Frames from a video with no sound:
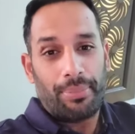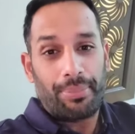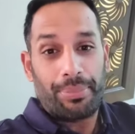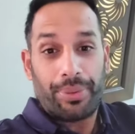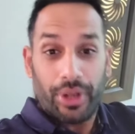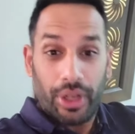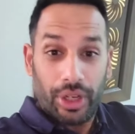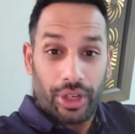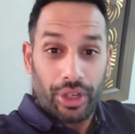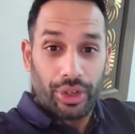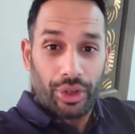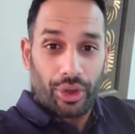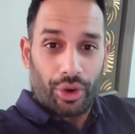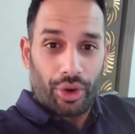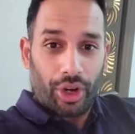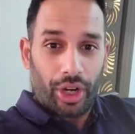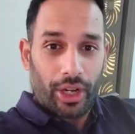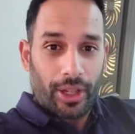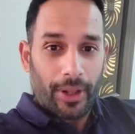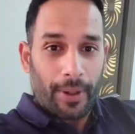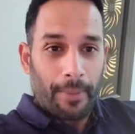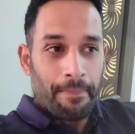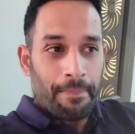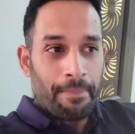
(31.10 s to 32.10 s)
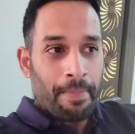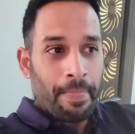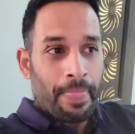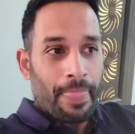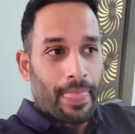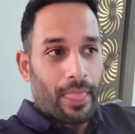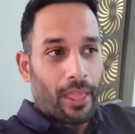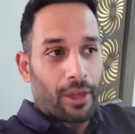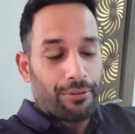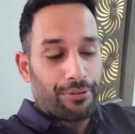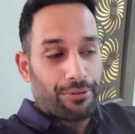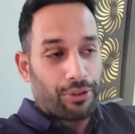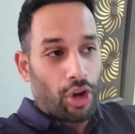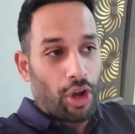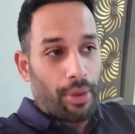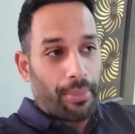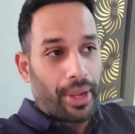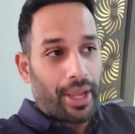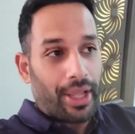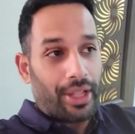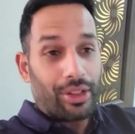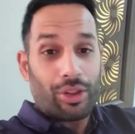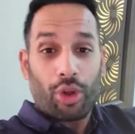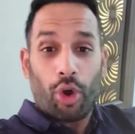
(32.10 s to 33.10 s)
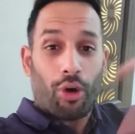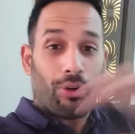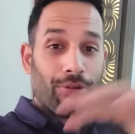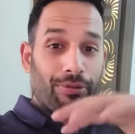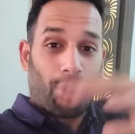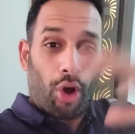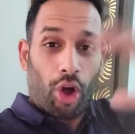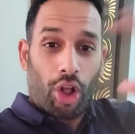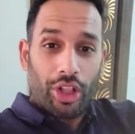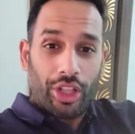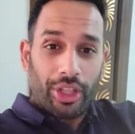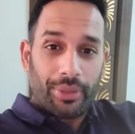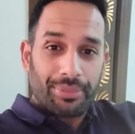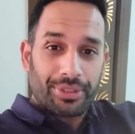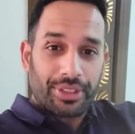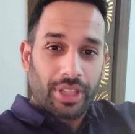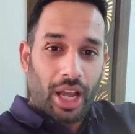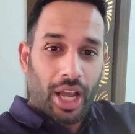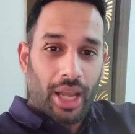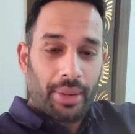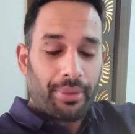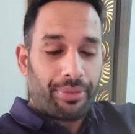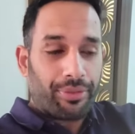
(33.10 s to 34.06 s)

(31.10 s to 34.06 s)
pre-New York from a low volume time,